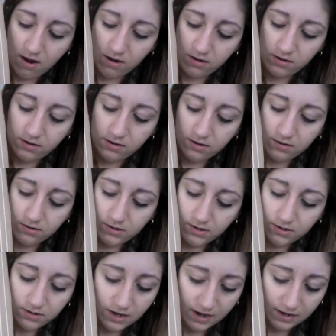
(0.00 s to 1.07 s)
under
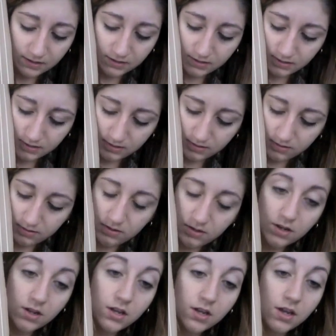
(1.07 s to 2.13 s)
your next,
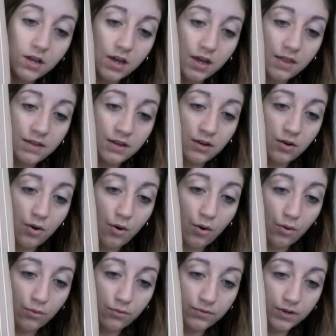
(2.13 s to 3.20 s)
and then
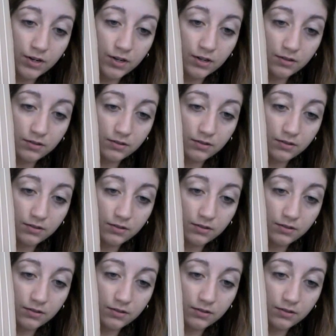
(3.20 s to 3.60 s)
over,